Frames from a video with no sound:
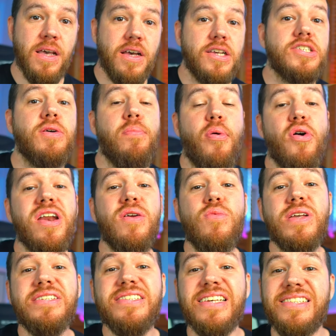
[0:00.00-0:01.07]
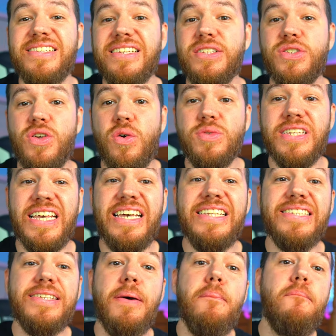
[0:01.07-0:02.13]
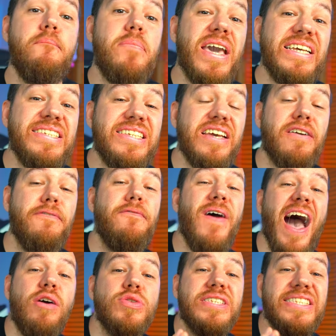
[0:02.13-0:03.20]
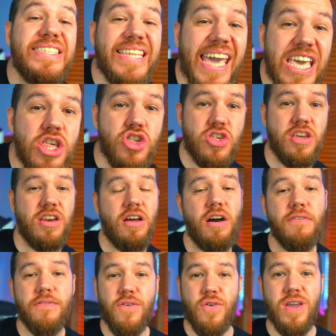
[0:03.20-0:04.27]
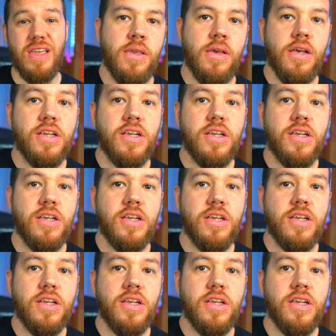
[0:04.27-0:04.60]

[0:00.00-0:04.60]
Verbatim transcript: Support and resistance zones is the basic foundation of trading.